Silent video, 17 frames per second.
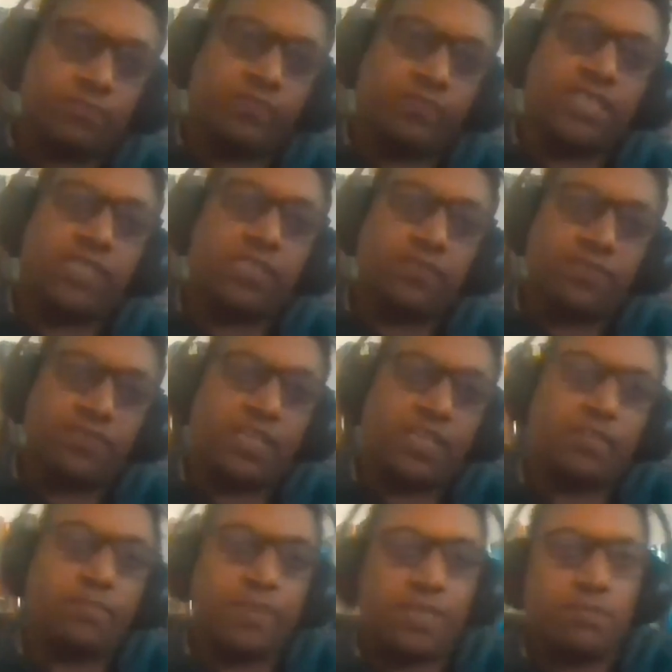we
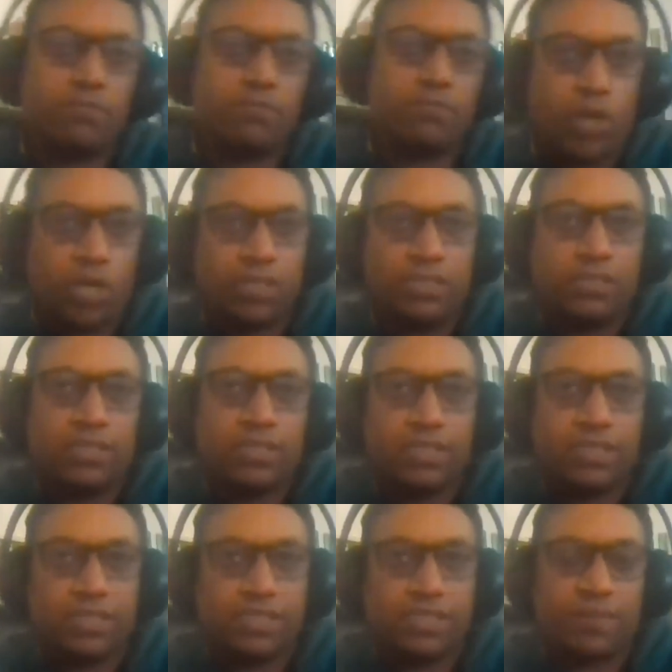develop our
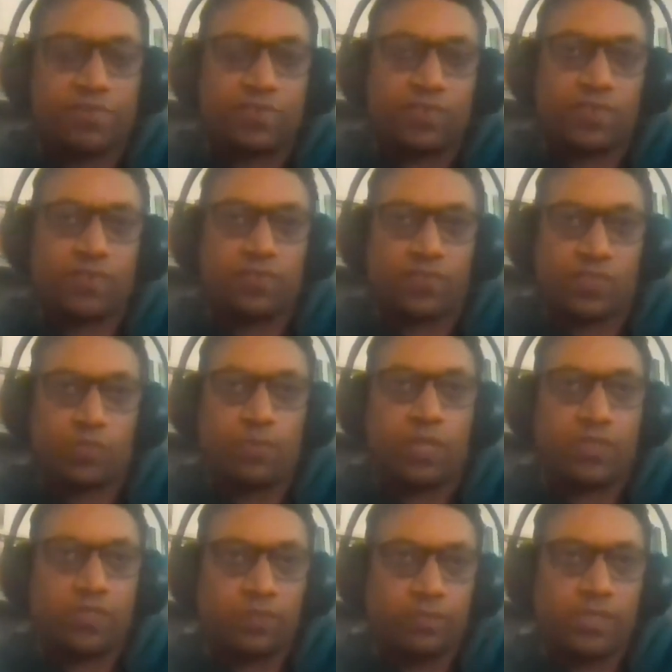modern conceptions of
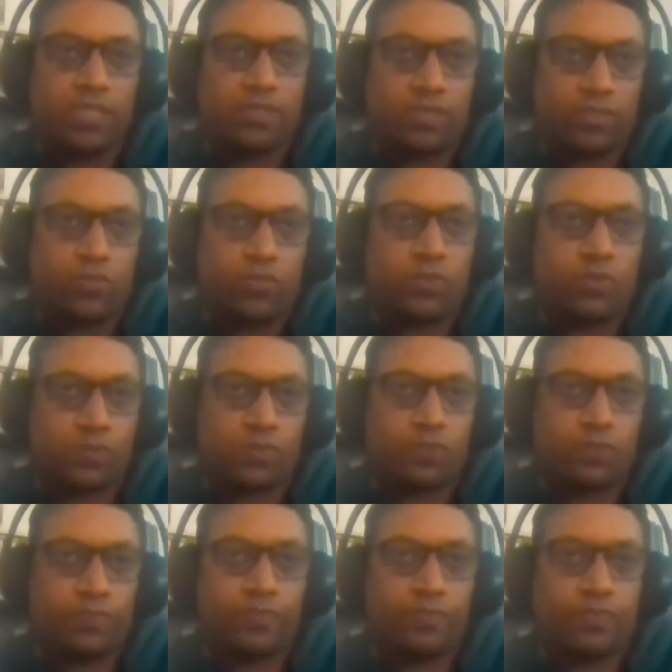responsibility
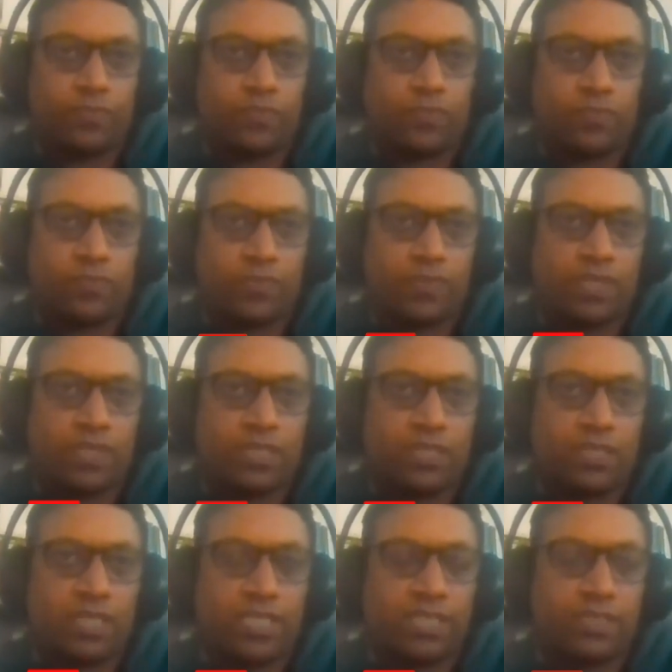also.
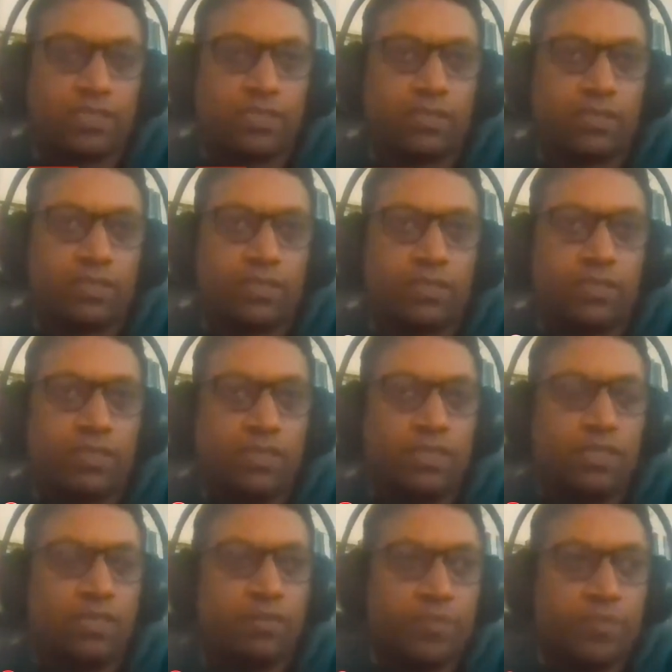That
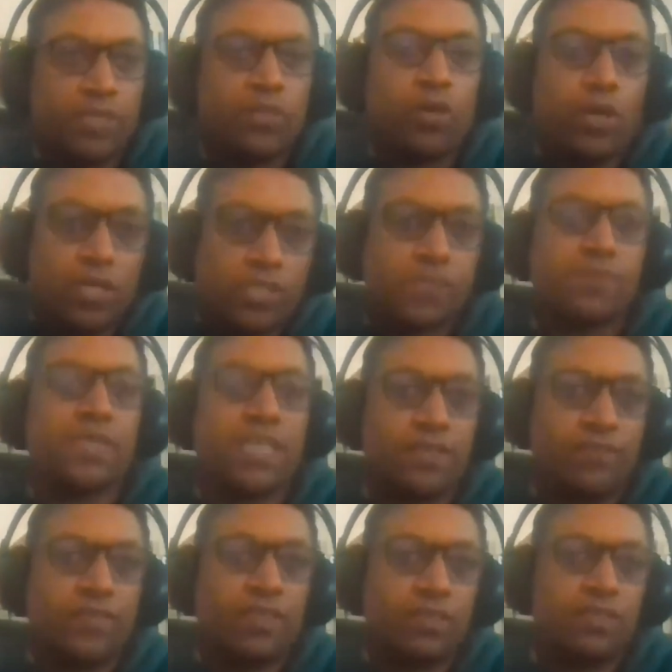because we
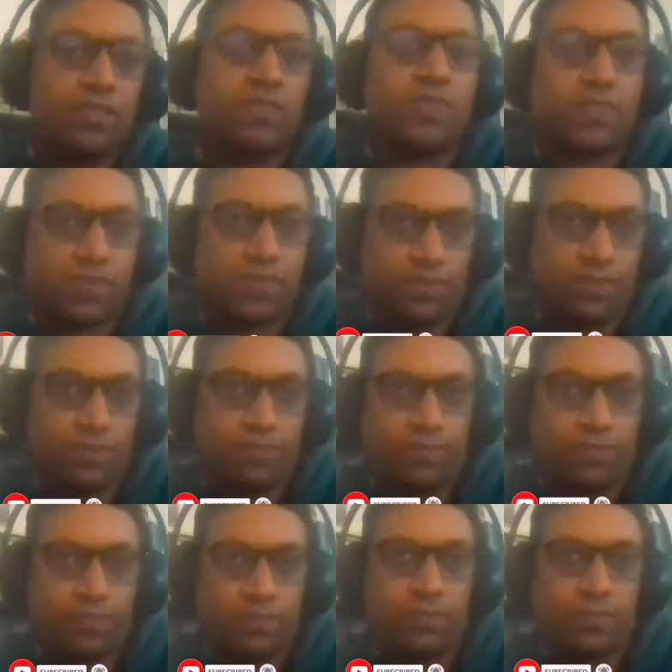have witnessed
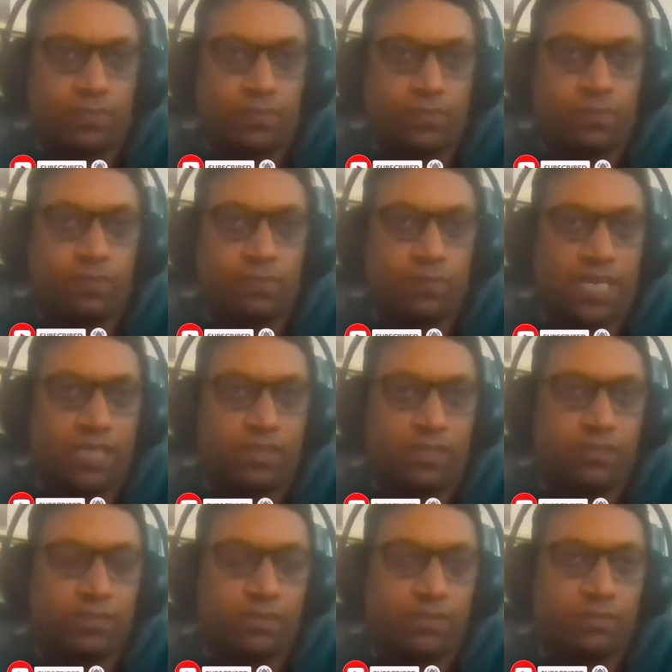
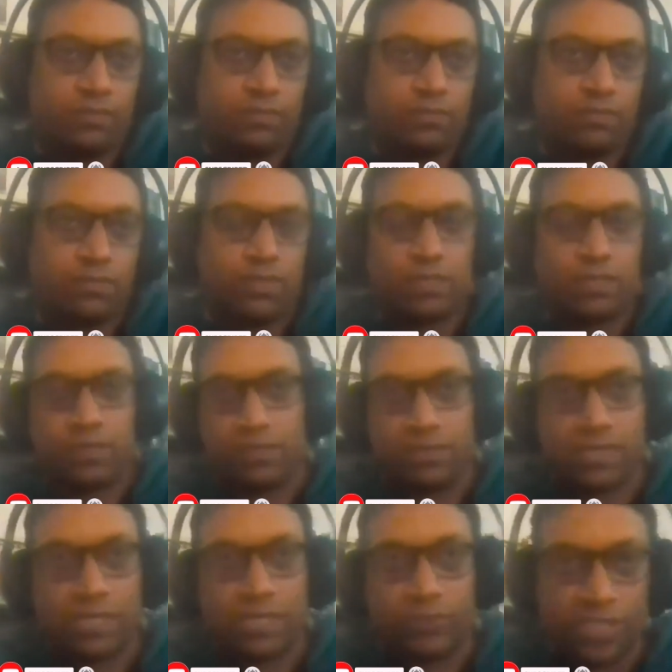violence,
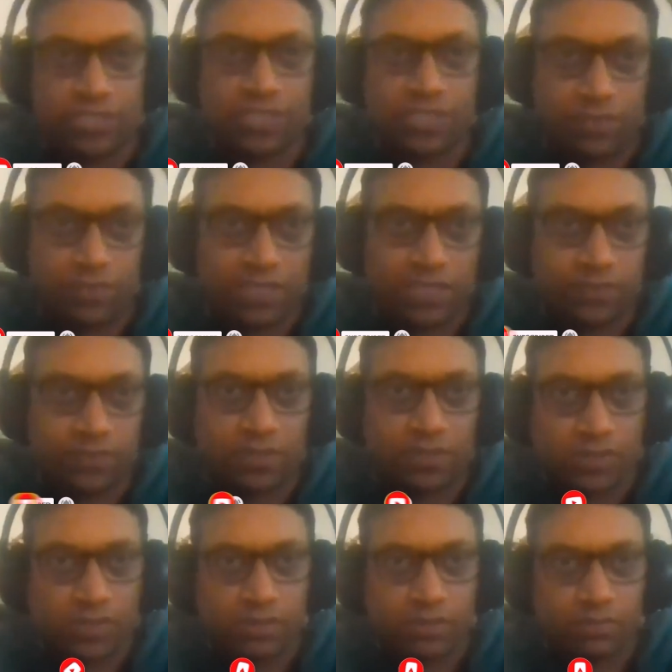in South Asia, we have
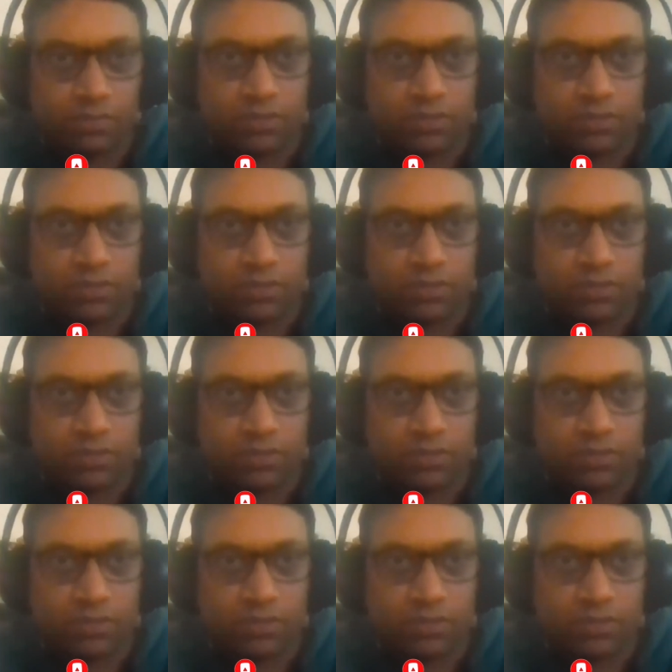witnessed